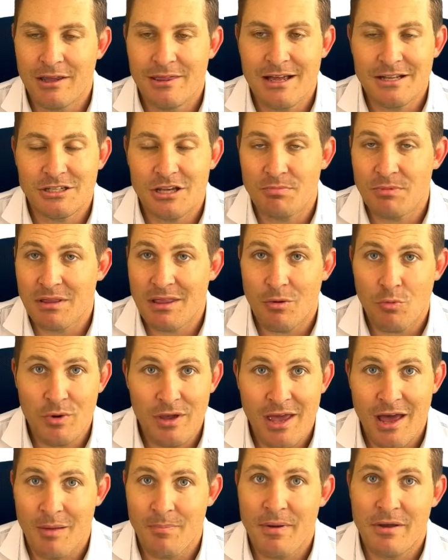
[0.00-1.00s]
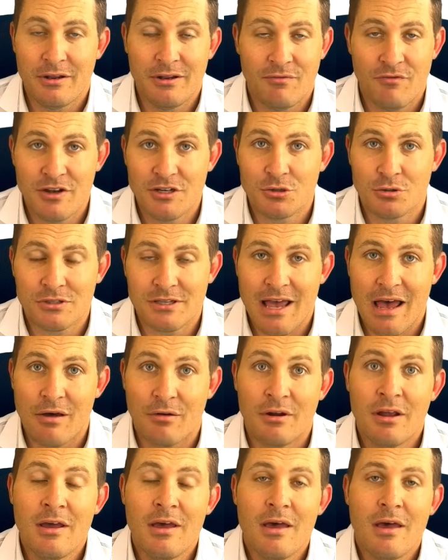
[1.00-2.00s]
And that's something that we help individuals
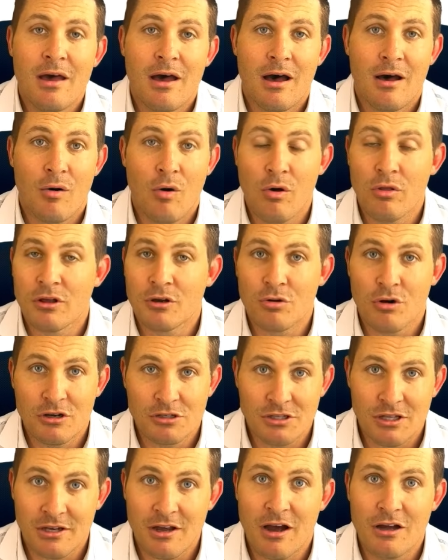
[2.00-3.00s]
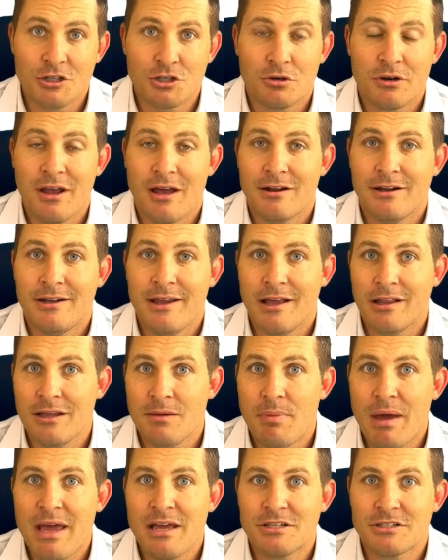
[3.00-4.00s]
out all across the country on a daily
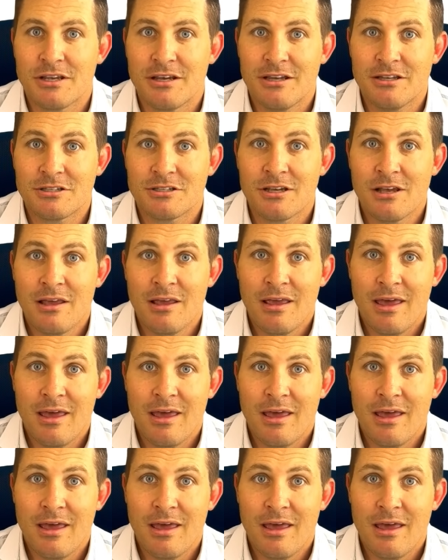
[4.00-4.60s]
basis.